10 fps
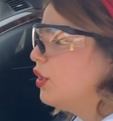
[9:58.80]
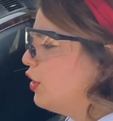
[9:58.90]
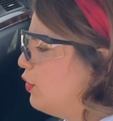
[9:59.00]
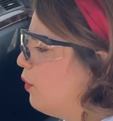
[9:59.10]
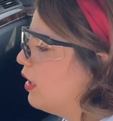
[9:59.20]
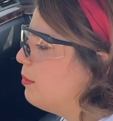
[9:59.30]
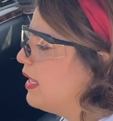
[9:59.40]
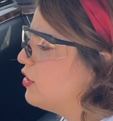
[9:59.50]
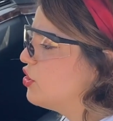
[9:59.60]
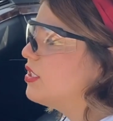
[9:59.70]
You want to
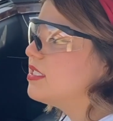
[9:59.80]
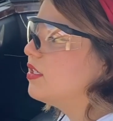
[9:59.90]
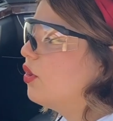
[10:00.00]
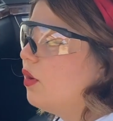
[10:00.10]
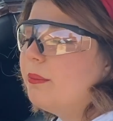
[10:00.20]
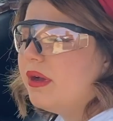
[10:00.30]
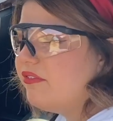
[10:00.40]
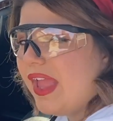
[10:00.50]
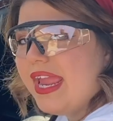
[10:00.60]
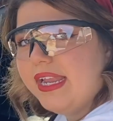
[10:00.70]
make sure it doesn't go
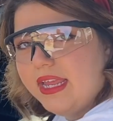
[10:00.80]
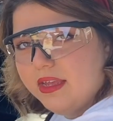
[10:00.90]
above 80.